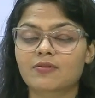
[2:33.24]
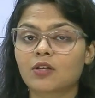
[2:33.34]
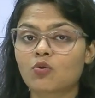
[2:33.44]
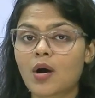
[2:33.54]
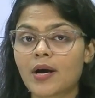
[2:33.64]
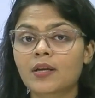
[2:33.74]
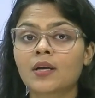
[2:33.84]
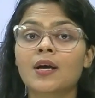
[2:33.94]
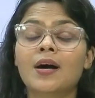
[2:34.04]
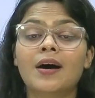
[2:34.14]
when you are
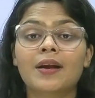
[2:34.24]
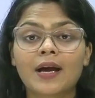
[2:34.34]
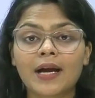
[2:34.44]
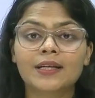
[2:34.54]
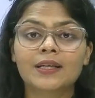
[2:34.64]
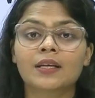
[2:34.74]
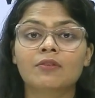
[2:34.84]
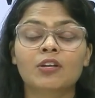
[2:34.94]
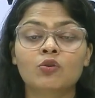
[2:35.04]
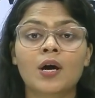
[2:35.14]
writing,
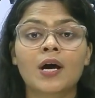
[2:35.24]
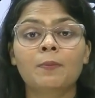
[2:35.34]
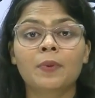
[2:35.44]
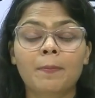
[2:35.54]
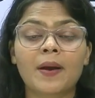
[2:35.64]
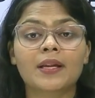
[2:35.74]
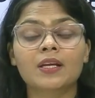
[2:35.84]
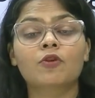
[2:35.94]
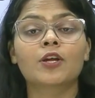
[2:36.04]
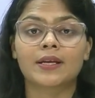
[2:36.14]
when you are
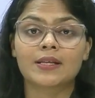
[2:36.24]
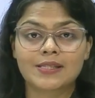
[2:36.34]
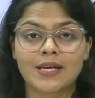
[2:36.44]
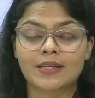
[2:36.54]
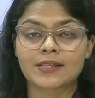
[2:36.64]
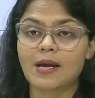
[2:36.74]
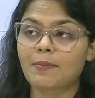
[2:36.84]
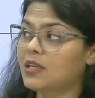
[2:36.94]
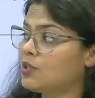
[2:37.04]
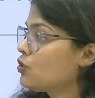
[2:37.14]
preparing for NLSAT
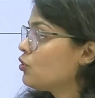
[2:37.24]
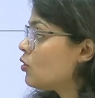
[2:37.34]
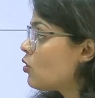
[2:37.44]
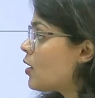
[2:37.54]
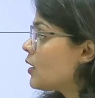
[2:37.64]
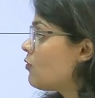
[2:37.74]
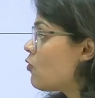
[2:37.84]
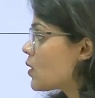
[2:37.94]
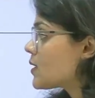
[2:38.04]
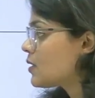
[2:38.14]
examination. You're not
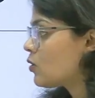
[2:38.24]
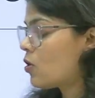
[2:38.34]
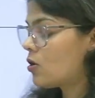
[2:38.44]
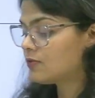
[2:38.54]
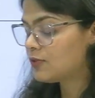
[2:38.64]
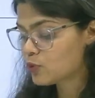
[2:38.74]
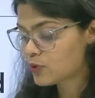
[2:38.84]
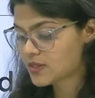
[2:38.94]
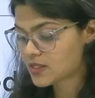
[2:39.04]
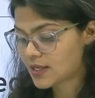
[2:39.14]
focusing on all of
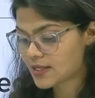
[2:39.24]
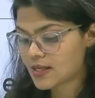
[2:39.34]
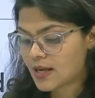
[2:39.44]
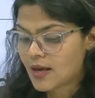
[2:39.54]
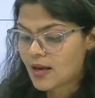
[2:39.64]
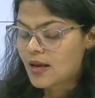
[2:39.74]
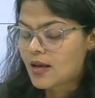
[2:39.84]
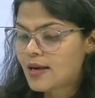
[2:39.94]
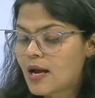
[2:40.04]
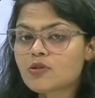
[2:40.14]
those mistakes.
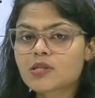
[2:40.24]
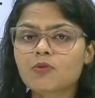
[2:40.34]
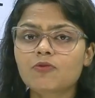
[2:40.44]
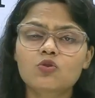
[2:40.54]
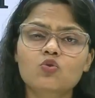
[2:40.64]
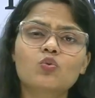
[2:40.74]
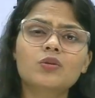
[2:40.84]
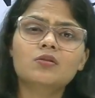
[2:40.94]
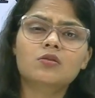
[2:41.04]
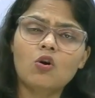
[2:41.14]
Now, some of the
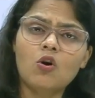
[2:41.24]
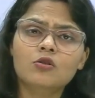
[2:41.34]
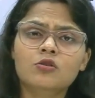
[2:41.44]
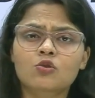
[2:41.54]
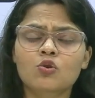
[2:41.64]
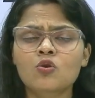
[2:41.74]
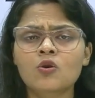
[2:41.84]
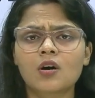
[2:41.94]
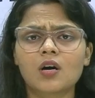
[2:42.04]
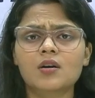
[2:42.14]
students
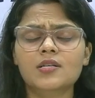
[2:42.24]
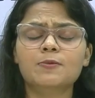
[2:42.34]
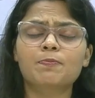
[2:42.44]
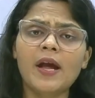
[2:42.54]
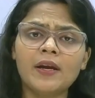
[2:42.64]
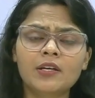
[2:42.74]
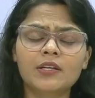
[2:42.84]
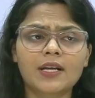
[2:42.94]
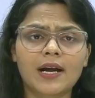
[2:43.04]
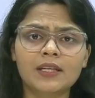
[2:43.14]
also spend
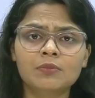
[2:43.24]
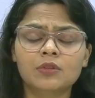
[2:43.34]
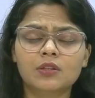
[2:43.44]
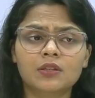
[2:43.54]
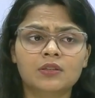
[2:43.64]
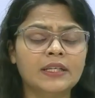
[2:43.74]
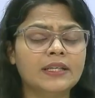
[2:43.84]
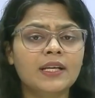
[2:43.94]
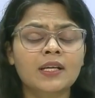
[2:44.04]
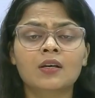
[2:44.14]
time
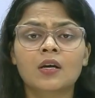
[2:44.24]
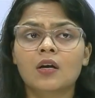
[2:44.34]
reading